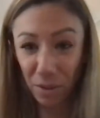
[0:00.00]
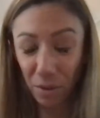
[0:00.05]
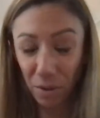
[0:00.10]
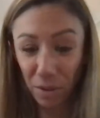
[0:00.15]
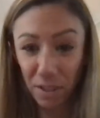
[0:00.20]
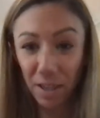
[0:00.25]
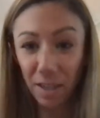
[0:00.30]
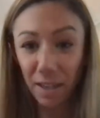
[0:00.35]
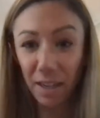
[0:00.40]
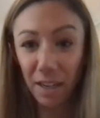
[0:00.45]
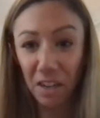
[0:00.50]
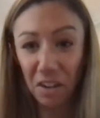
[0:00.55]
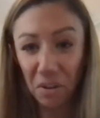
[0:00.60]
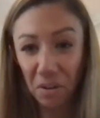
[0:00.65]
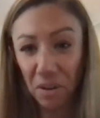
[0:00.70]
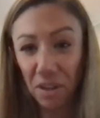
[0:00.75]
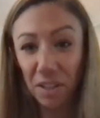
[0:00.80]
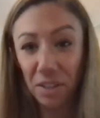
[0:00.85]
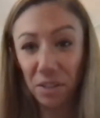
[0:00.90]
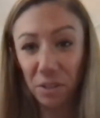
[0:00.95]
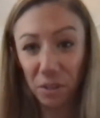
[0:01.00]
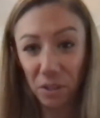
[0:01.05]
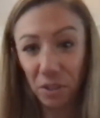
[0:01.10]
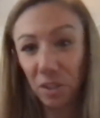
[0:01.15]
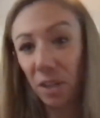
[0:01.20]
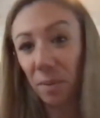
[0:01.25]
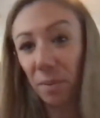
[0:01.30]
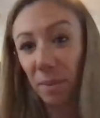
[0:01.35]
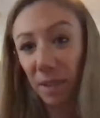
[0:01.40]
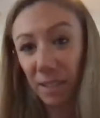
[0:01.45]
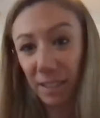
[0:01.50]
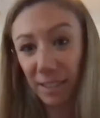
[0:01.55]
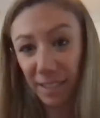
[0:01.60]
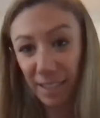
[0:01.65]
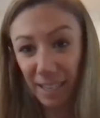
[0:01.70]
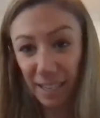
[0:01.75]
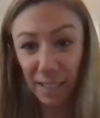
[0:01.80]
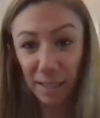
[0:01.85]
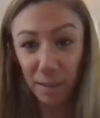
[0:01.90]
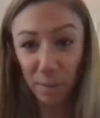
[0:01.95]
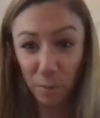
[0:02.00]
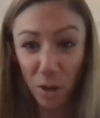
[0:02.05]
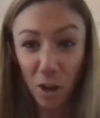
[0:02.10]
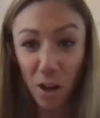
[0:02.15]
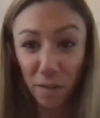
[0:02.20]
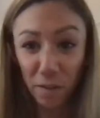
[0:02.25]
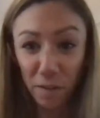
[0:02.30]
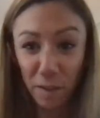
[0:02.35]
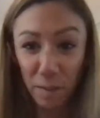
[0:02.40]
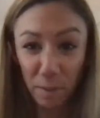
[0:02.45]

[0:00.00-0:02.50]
go to Dunkin' Donuts or Starbucks to get some coffee,